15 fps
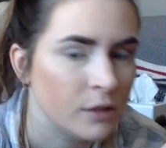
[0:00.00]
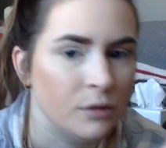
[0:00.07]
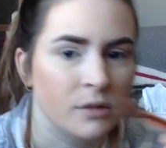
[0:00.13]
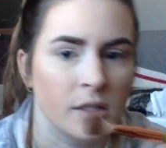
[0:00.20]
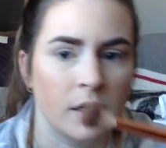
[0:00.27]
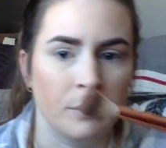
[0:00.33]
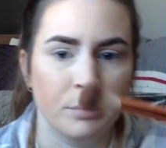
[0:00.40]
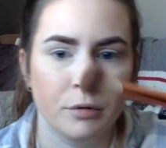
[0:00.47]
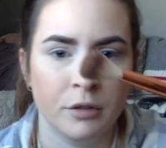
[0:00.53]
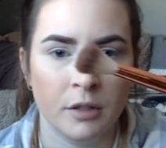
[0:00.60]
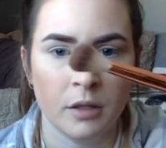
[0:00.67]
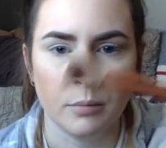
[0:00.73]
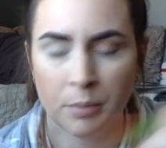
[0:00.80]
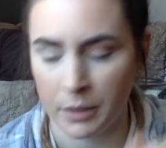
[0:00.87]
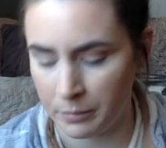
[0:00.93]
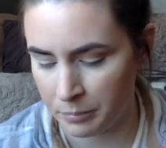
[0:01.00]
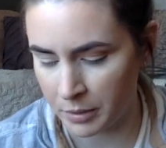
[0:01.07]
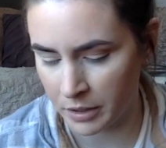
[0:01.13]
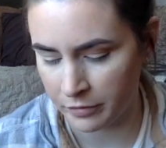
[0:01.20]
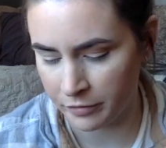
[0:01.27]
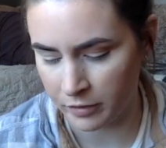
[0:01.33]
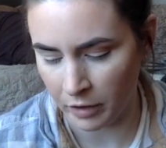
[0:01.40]
I use like a pretty
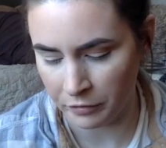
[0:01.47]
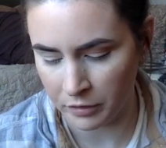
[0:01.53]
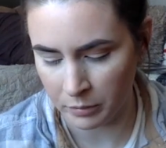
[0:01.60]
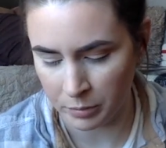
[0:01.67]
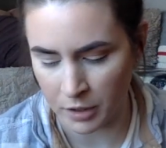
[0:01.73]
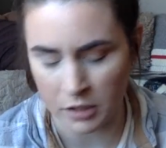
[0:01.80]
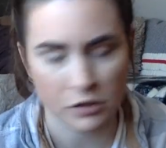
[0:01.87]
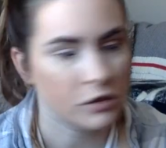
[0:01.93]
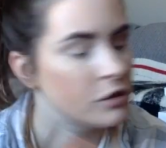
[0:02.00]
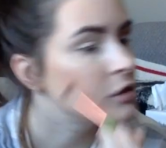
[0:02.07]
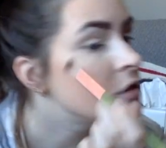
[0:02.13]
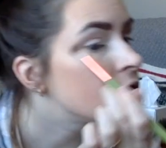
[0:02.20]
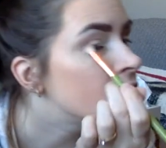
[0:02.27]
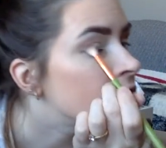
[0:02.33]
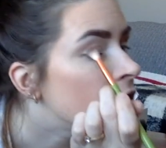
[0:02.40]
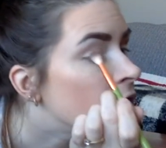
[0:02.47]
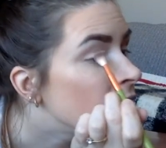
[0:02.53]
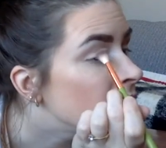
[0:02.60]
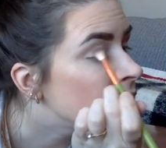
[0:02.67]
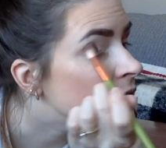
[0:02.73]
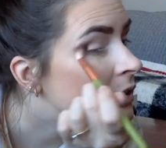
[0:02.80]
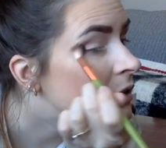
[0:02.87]
big fluffy brush to
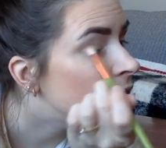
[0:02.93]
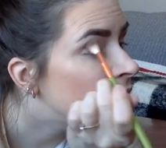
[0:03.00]
start.